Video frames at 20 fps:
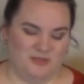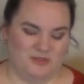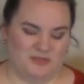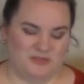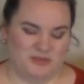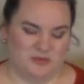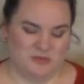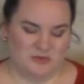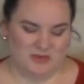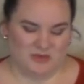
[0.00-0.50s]
feel
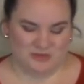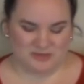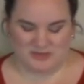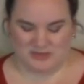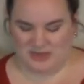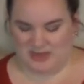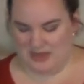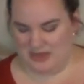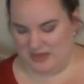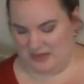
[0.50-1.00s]
so
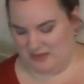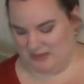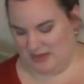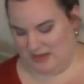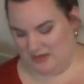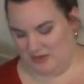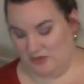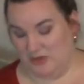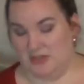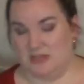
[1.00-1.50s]
guilty and
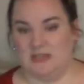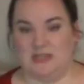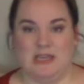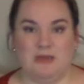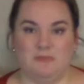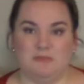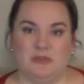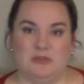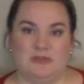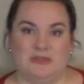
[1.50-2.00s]
that you need to
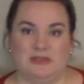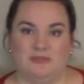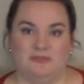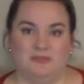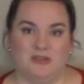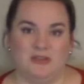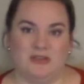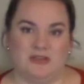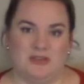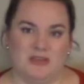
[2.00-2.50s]
keep doing it
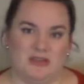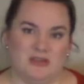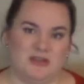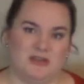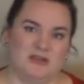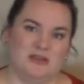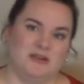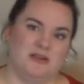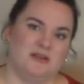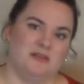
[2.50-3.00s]
for a
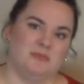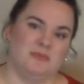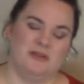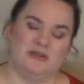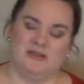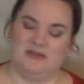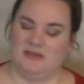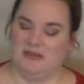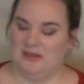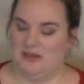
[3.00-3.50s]
year,
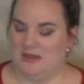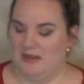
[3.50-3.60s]
but